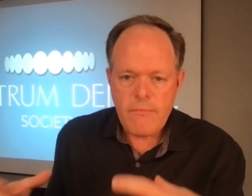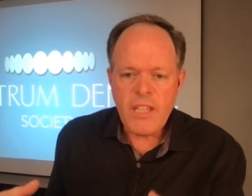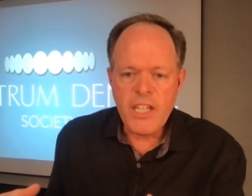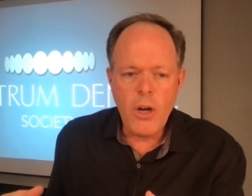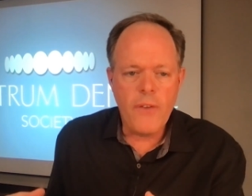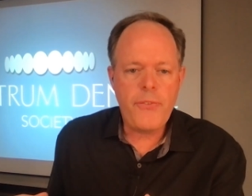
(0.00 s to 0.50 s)

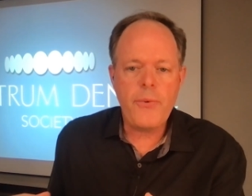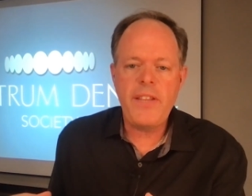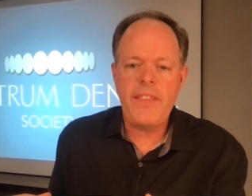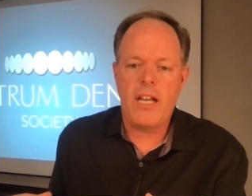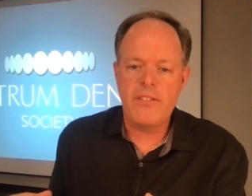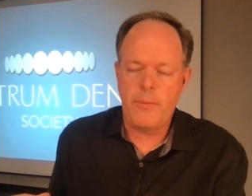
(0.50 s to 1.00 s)

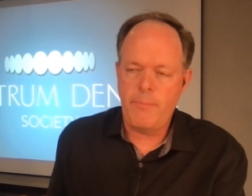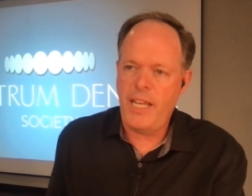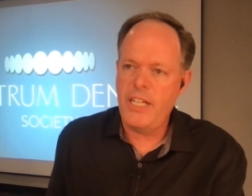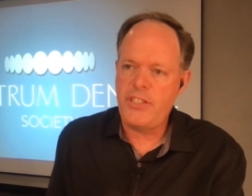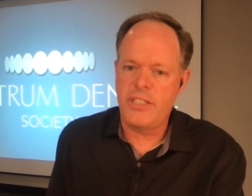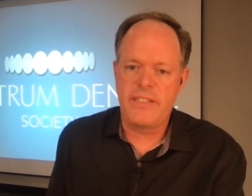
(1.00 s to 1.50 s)
3,000
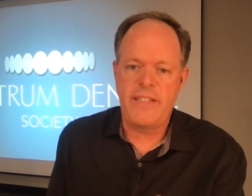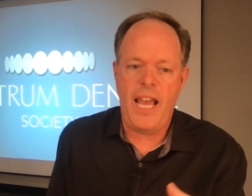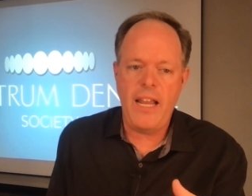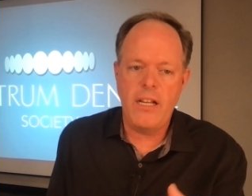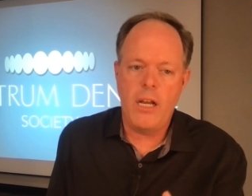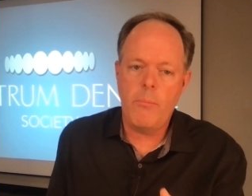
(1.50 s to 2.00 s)
patients,
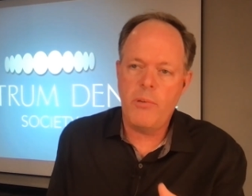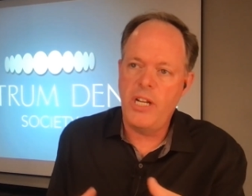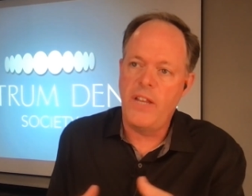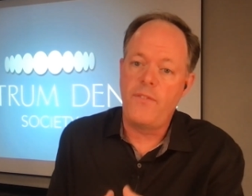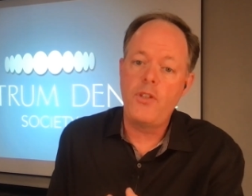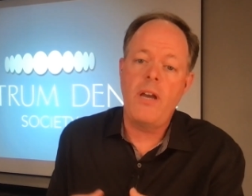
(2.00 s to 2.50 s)
that number,
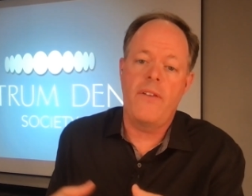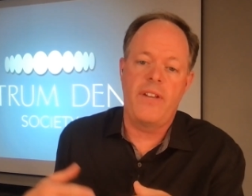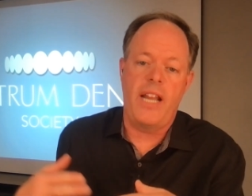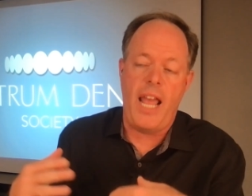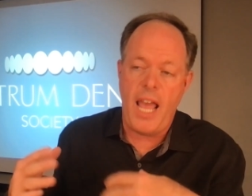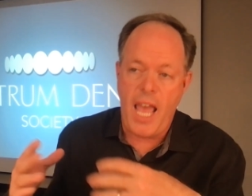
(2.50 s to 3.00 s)
if you have
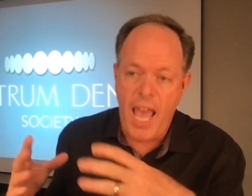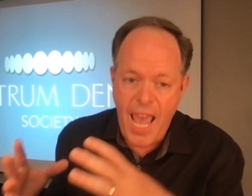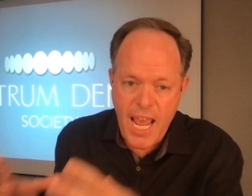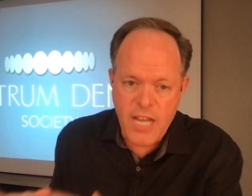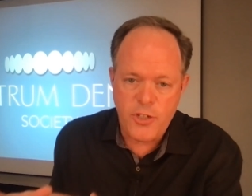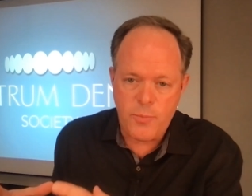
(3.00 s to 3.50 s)
an
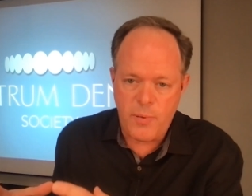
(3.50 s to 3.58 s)
age